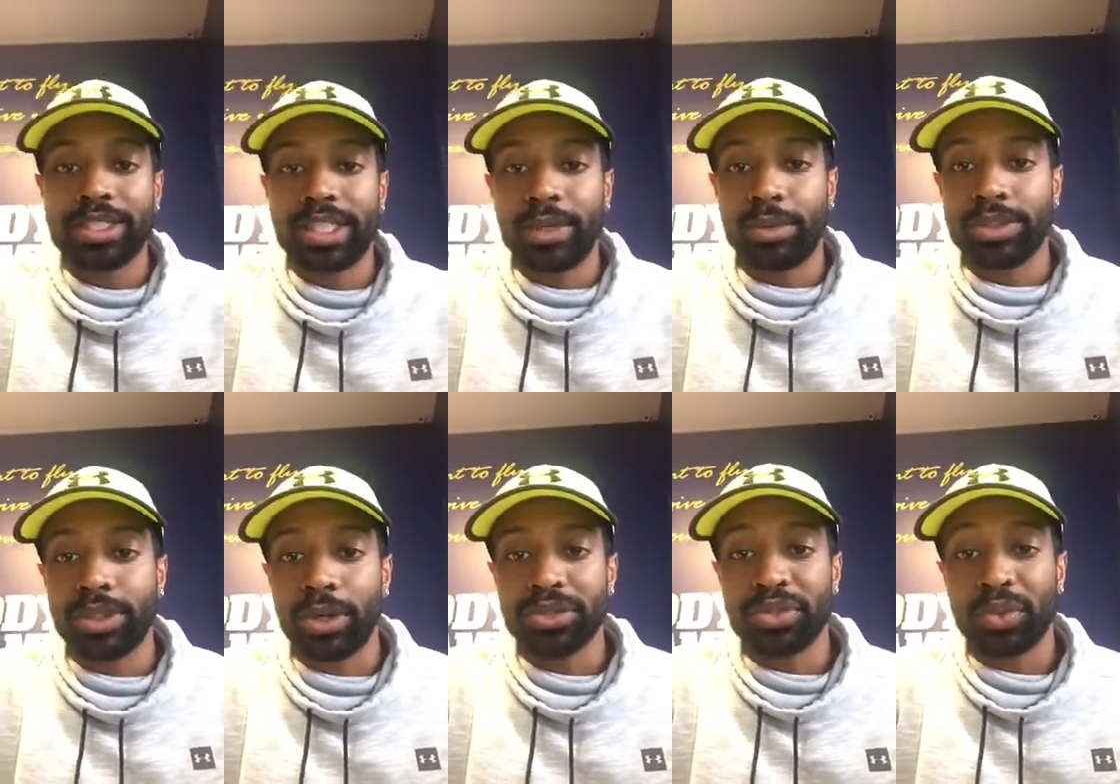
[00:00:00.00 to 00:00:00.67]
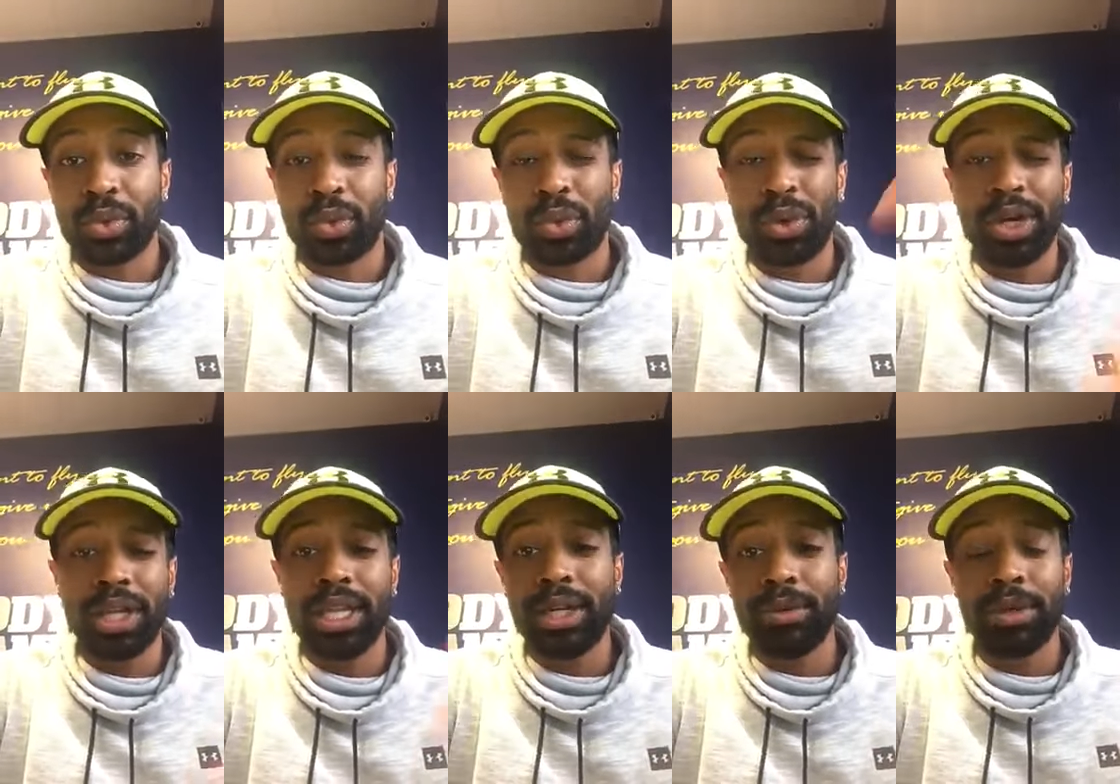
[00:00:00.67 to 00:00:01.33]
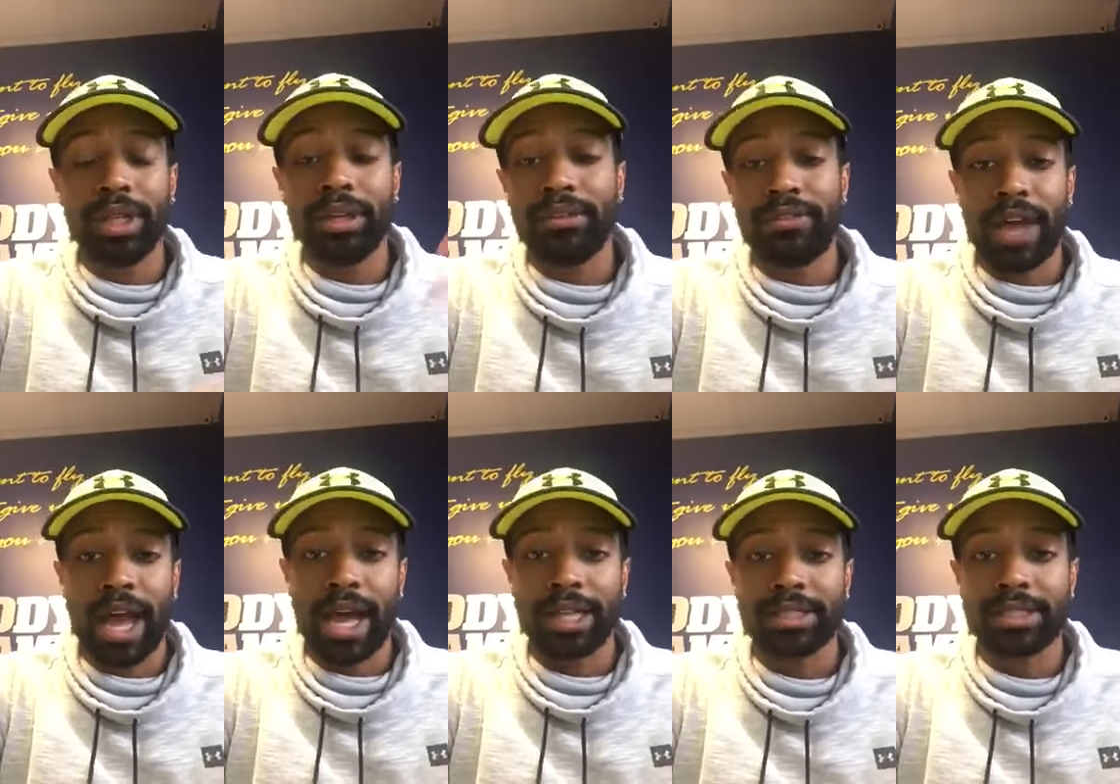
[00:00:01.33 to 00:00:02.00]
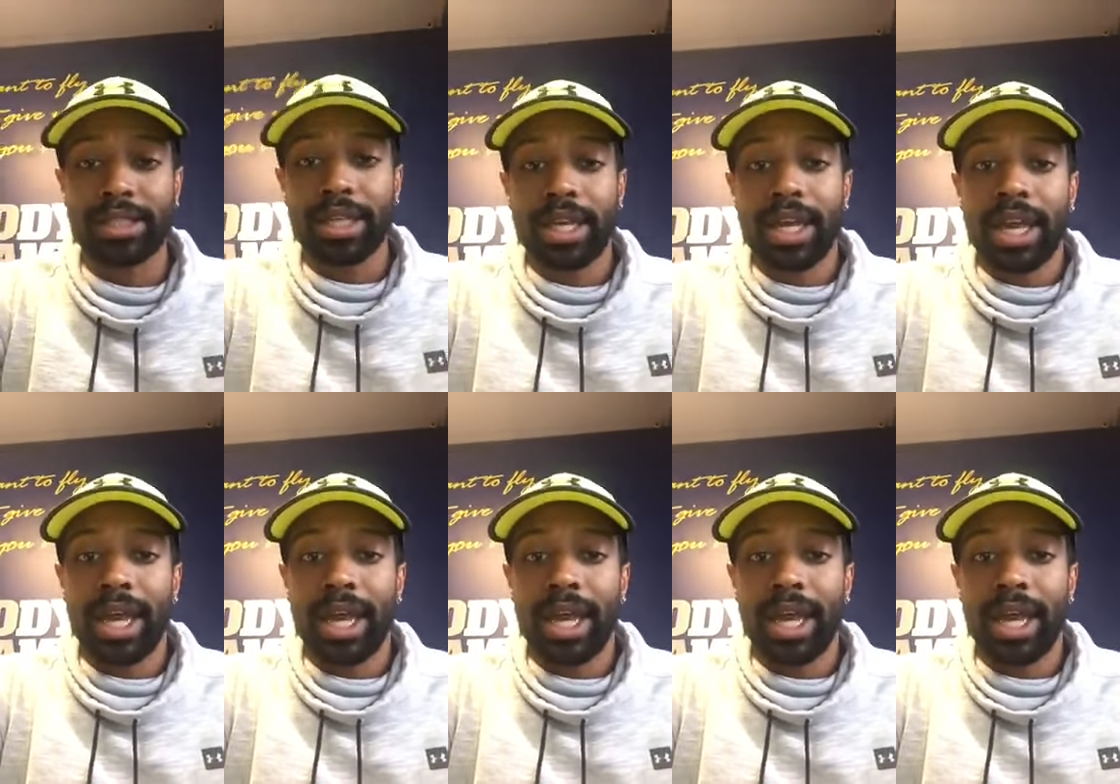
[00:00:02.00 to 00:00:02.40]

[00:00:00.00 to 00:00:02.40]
see results really, really fast.